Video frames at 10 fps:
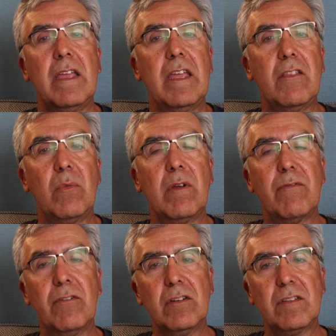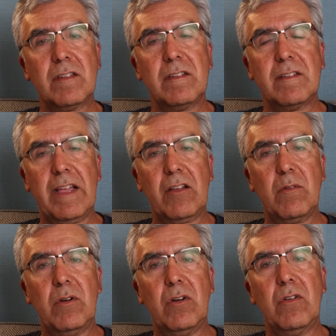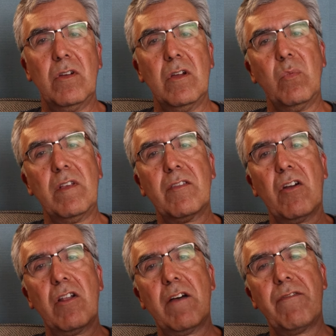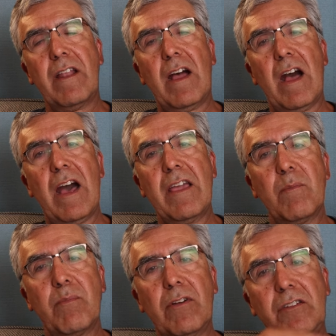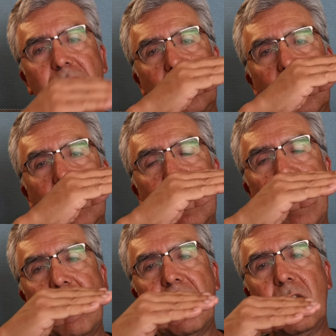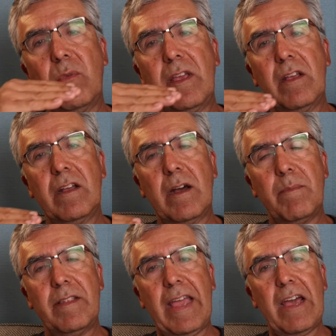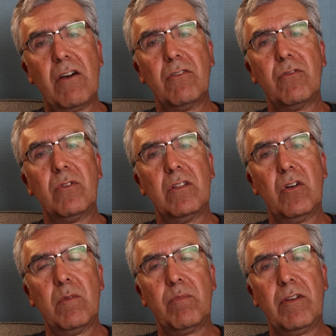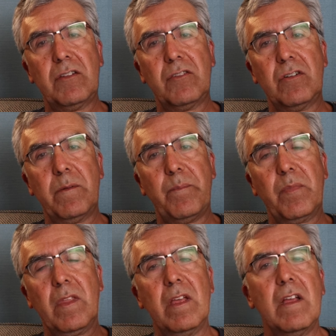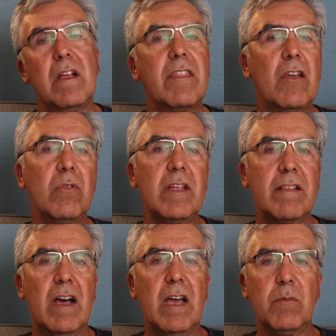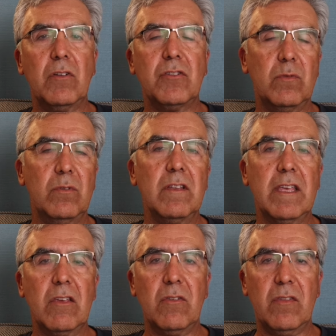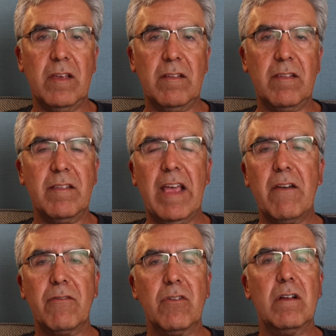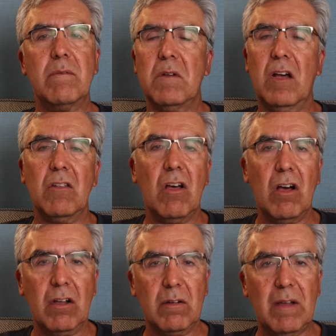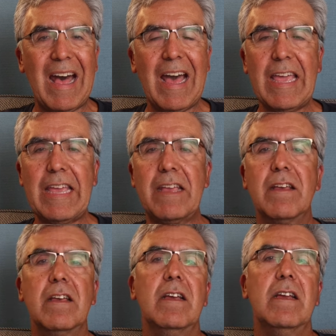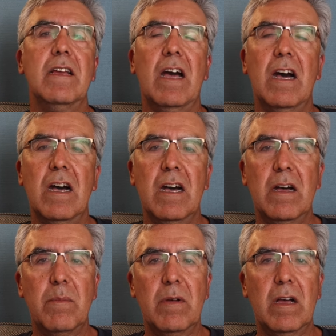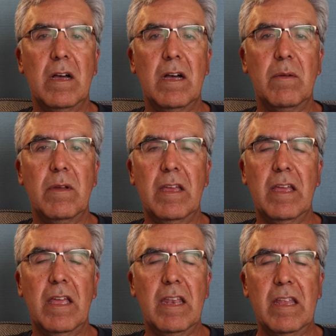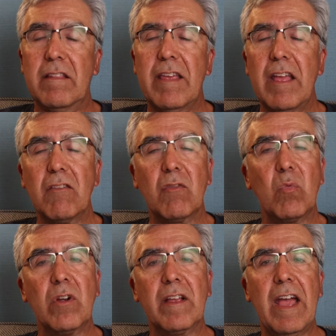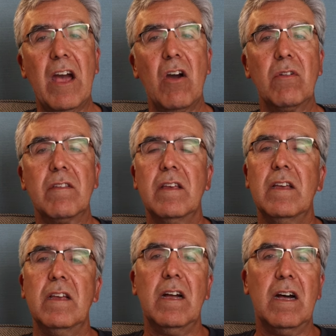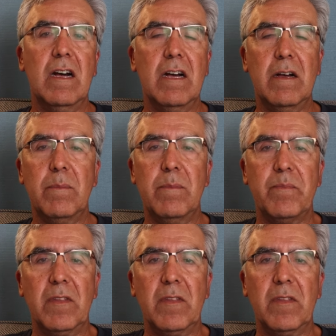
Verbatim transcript: In the reverse cycle mode, we start off at a higher pressure and then we come down to a lower pressure. The only time you should really use this is after a, a long hike, um, uh, a, an intense workout, um,